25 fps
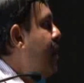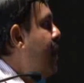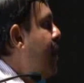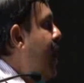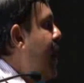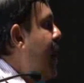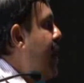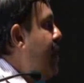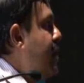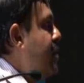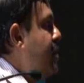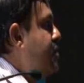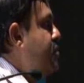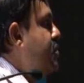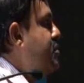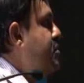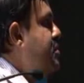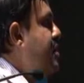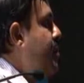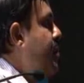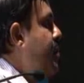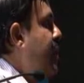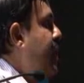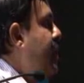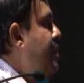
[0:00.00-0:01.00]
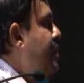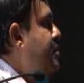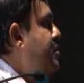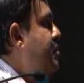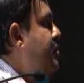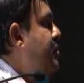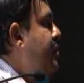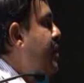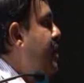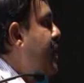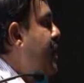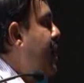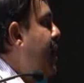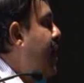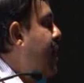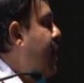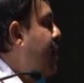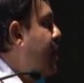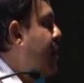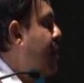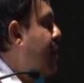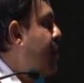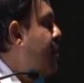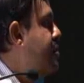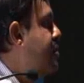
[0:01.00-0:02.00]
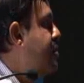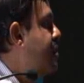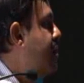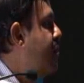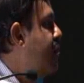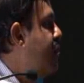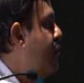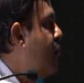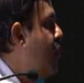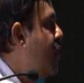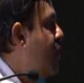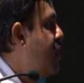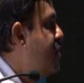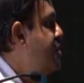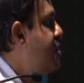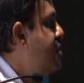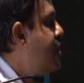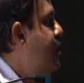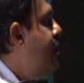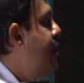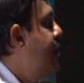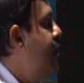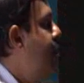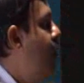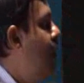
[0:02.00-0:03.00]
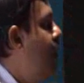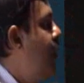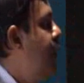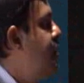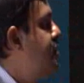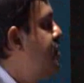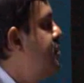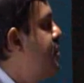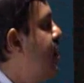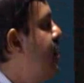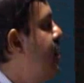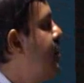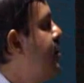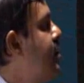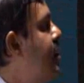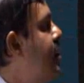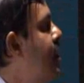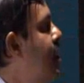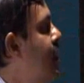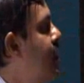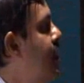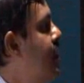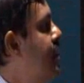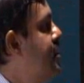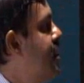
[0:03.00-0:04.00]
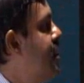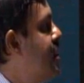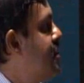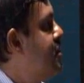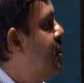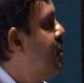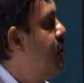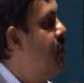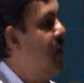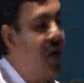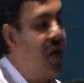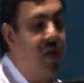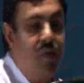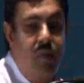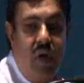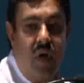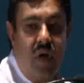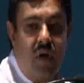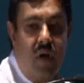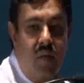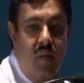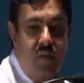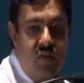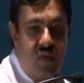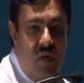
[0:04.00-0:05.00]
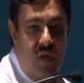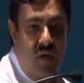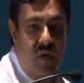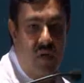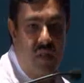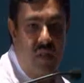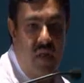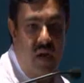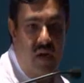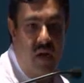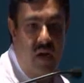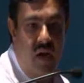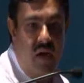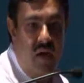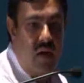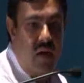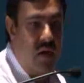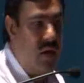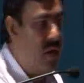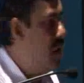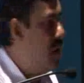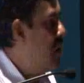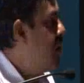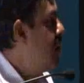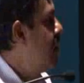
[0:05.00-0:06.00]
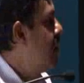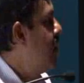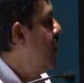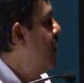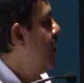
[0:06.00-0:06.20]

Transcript: Land resource application, where agriculture, forestry, all these things, disaster management comes under that category.